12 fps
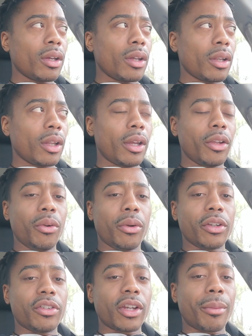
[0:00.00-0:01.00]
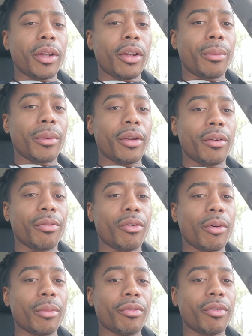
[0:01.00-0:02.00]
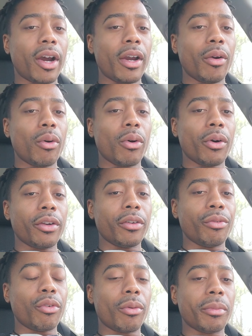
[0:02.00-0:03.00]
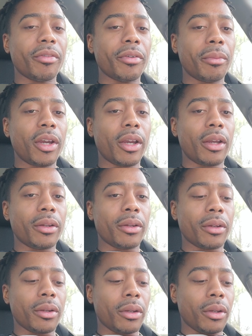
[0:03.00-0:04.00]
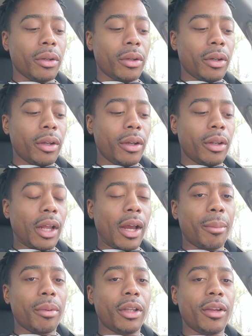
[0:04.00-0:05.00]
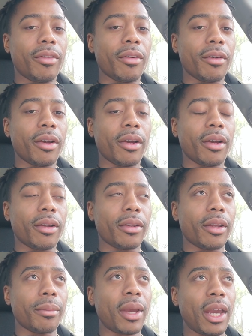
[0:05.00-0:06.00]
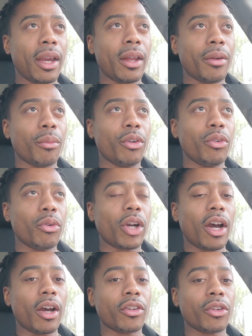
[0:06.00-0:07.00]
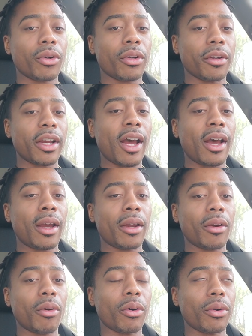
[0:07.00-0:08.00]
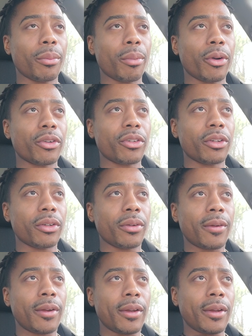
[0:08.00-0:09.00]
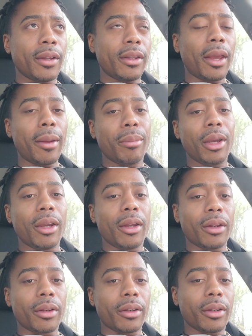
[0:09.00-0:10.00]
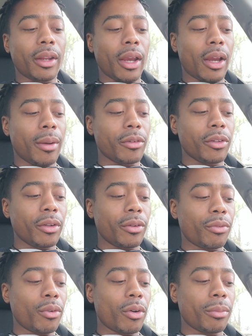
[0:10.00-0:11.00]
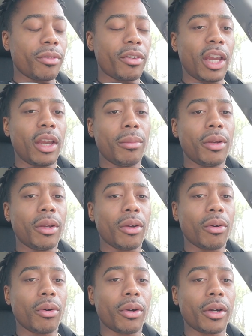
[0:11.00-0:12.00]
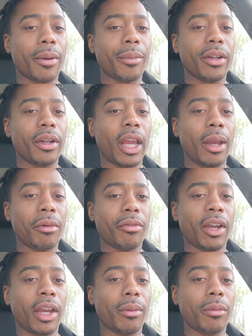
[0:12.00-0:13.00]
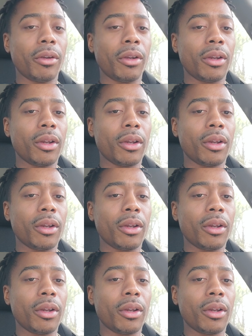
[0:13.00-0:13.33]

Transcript: like you can summon him in the form of fire or in the form of a man. And I believe the man, when you conjure the guy or the person, that being that comes in the form of Amy or come in the name of Amy,